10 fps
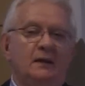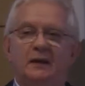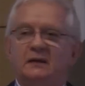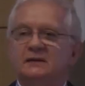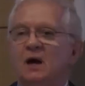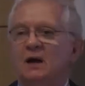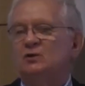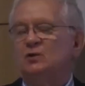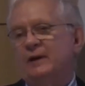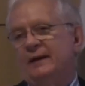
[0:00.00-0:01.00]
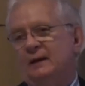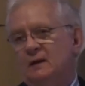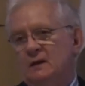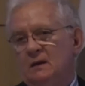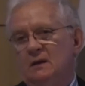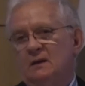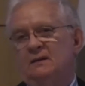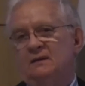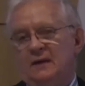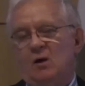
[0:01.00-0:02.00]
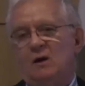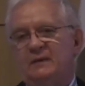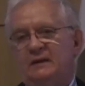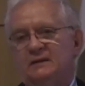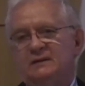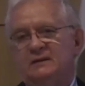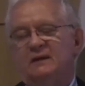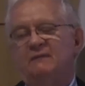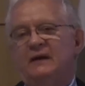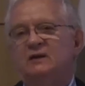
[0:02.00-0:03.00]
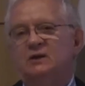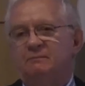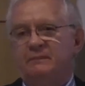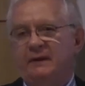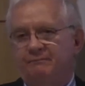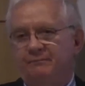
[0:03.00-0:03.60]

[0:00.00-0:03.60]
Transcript: is not joining the armies of Egypt,